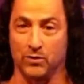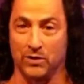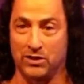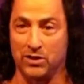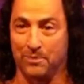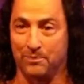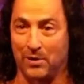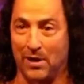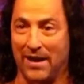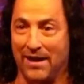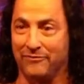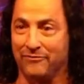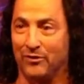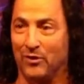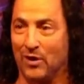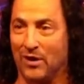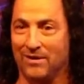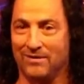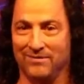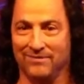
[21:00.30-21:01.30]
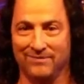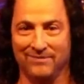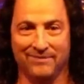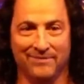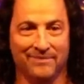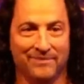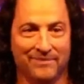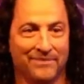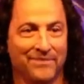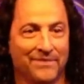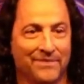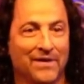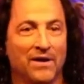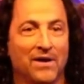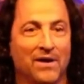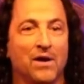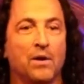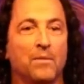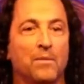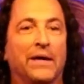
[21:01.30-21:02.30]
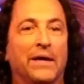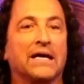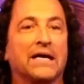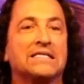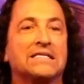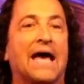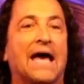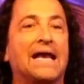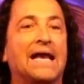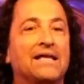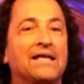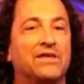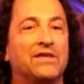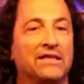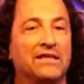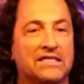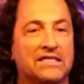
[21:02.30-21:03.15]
what you pray for. Because anything